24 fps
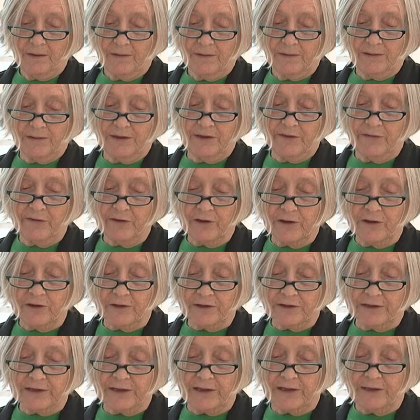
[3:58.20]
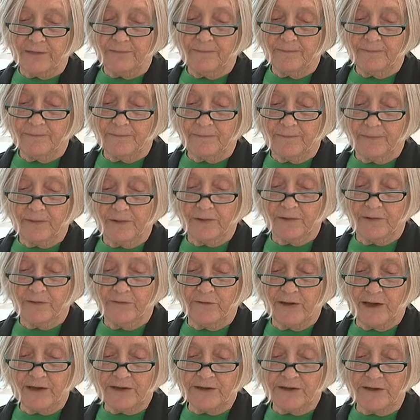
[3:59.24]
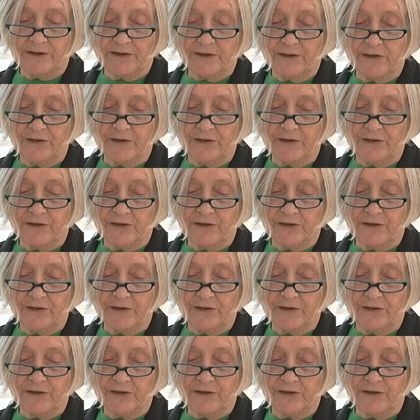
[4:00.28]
The difficulty that the vested